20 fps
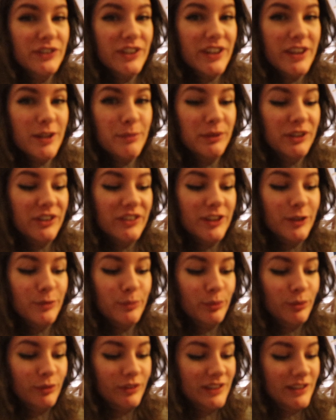further because it's
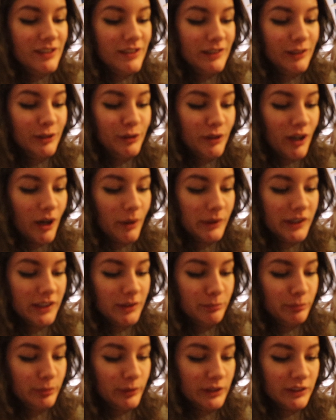pretty slow
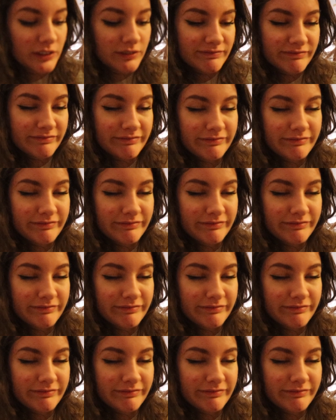going, but